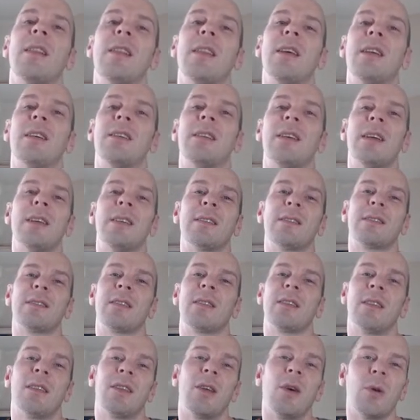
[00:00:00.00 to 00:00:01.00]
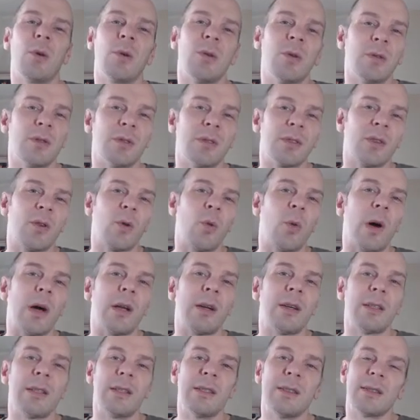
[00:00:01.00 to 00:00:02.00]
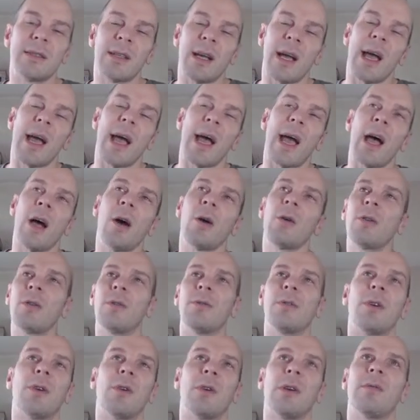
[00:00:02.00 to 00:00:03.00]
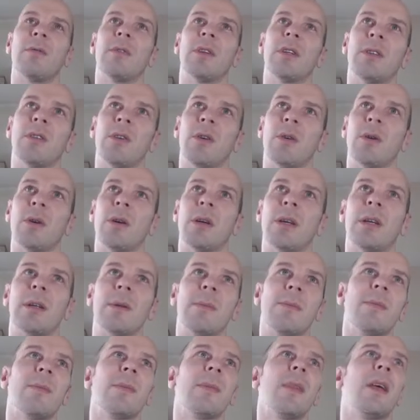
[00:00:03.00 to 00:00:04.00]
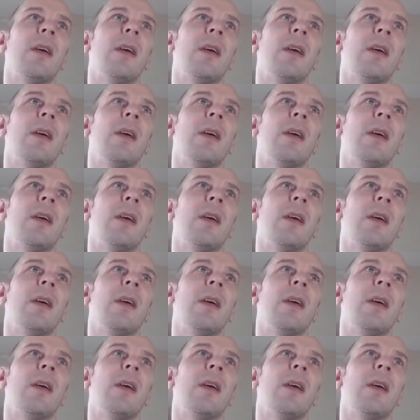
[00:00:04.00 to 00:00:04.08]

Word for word: that takes those quantities out of your inventory